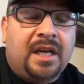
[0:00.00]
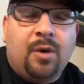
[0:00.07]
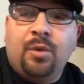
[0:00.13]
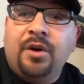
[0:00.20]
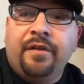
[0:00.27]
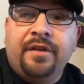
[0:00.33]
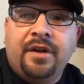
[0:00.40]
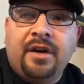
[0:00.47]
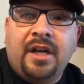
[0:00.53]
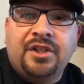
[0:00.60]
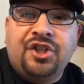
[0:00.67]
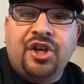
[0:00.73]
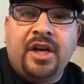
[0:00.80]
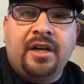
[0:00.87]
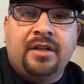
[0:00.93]
And I went over there and I
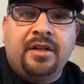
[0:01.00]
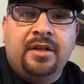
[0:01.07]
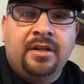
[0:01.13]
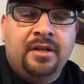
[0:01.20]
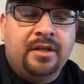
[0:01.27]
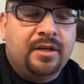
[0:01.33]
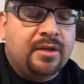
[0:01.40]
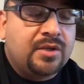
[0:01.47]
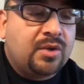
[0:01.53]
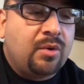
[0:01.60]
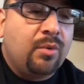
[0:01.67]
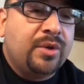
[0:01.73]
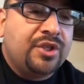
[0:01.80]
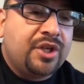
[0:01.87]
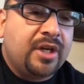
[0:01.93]
checked, so I
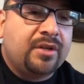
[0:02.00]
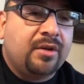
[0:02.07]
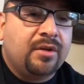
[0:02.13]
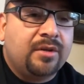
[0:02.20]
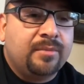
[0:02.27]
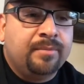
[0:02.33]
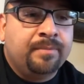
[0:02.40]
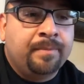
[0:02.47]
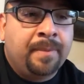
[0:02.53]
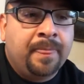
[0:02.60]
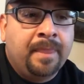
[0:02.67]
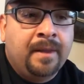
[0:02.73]
went and checked on him.